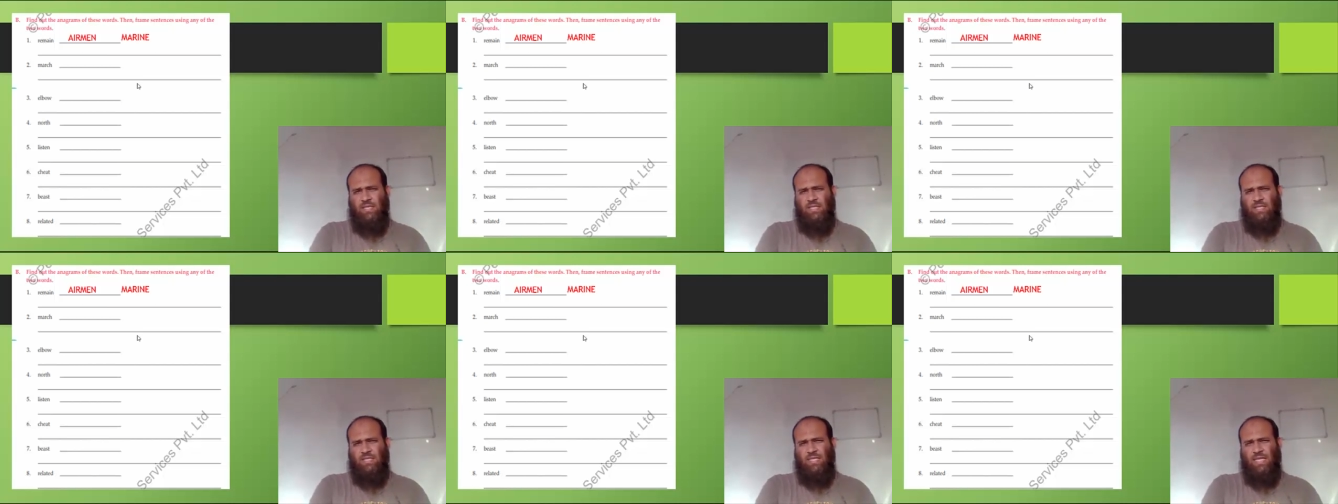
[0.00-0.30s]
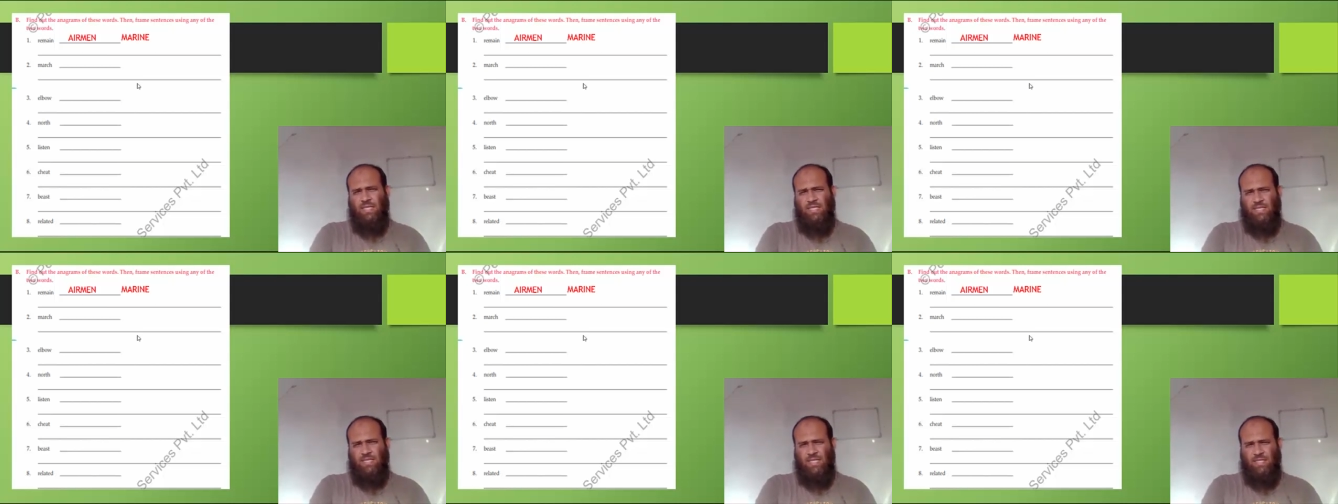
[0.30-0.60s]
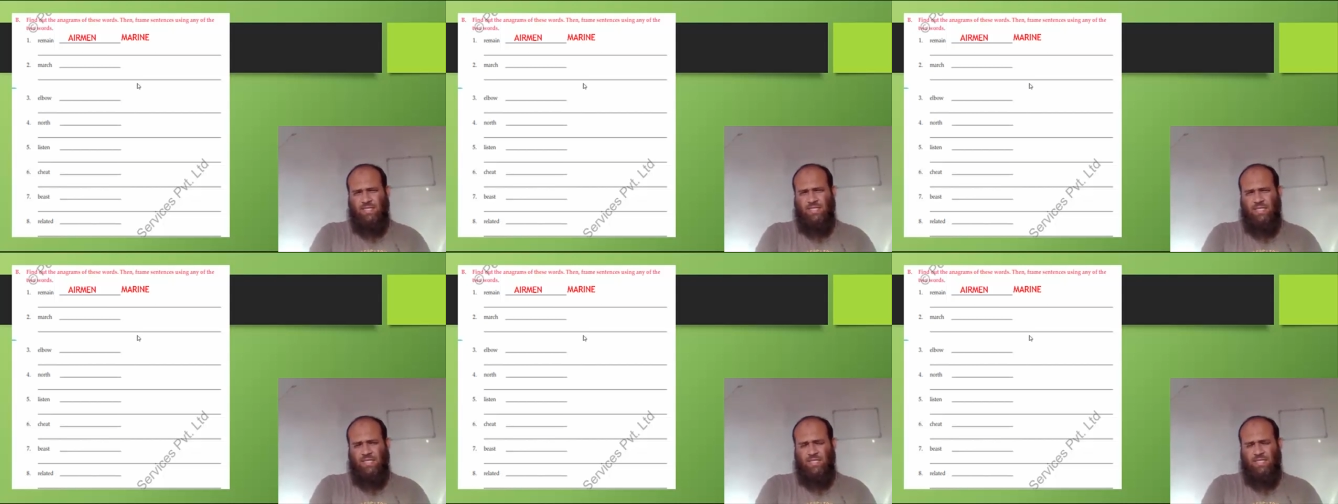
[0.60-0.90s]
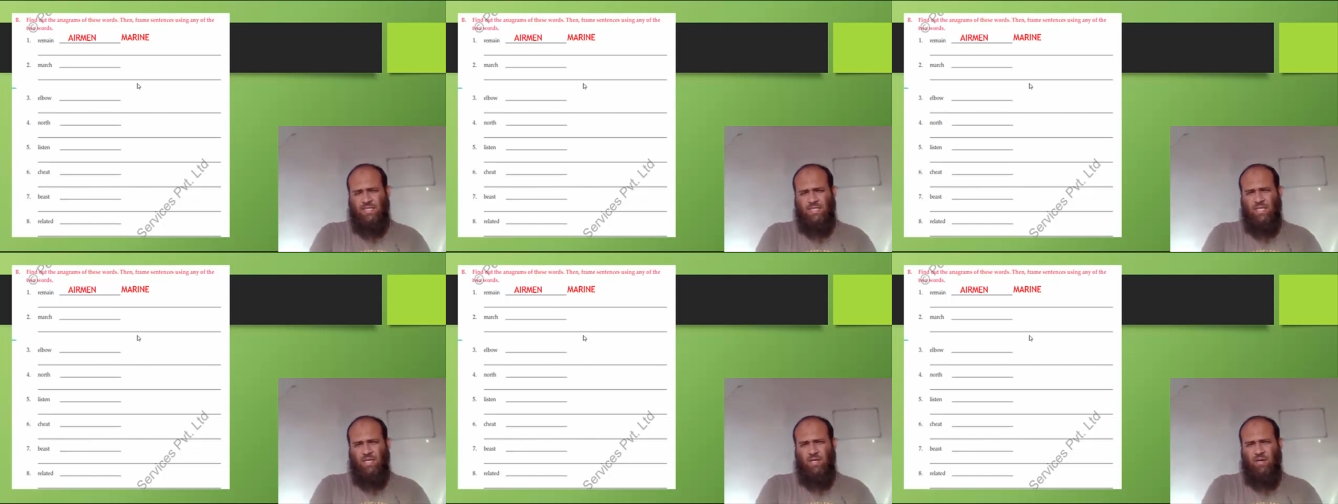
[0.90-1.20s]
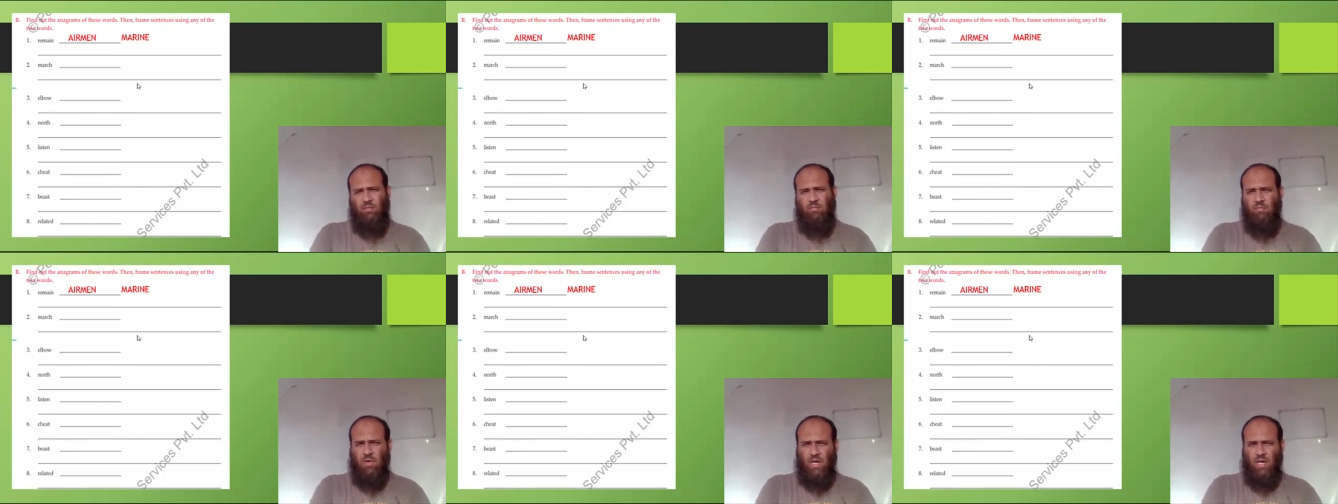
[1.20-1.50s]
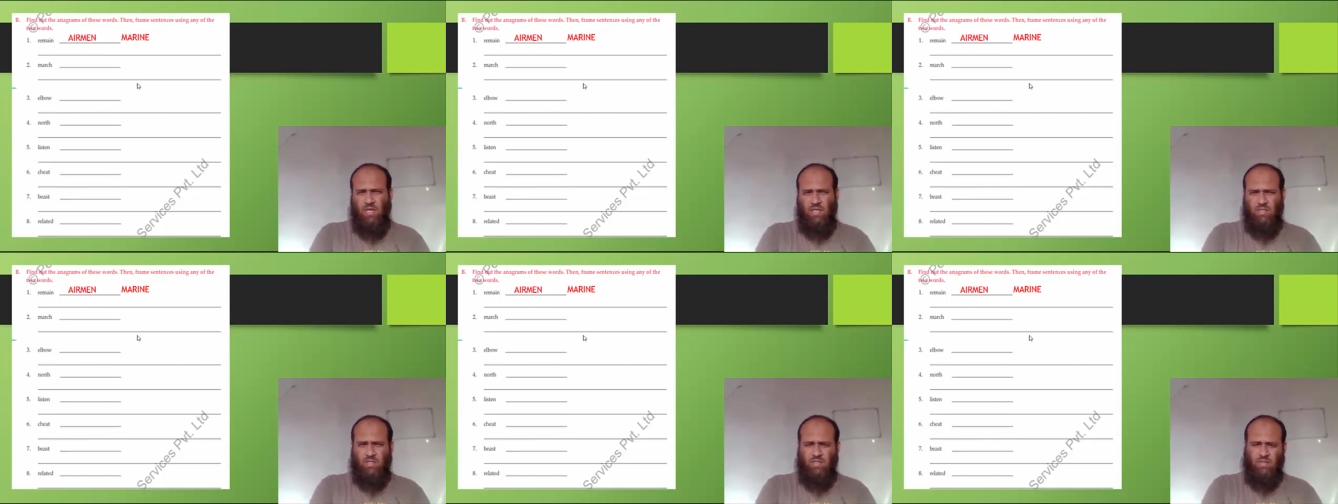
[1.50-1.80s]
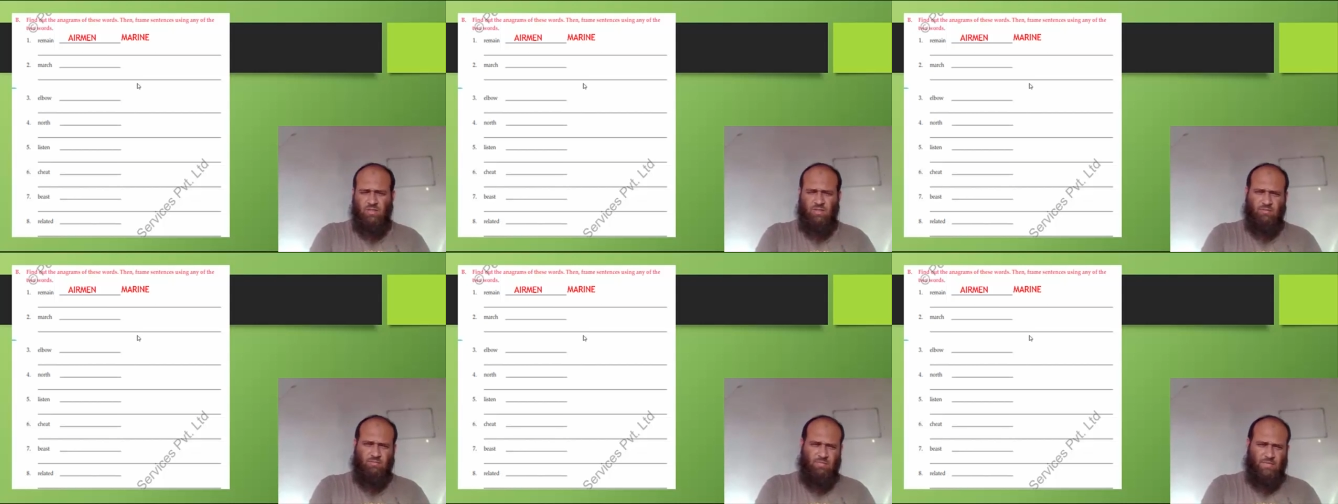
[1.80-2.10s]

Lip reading: sentences. March,